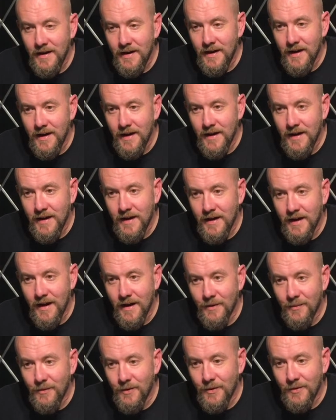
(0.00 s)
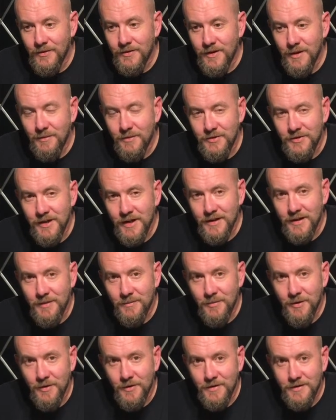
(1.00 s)
I will double check the
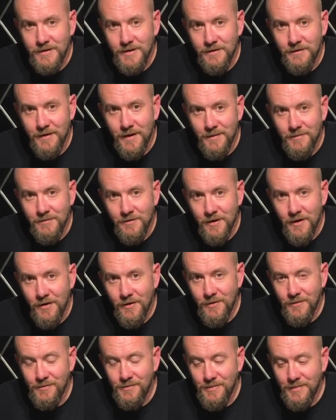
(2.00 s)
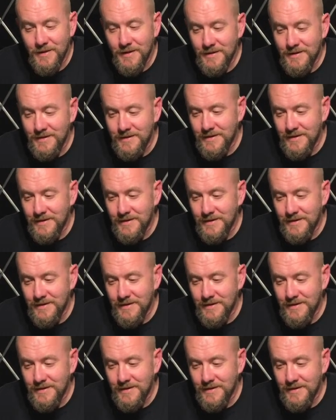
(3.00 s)
box if I'm wrong, but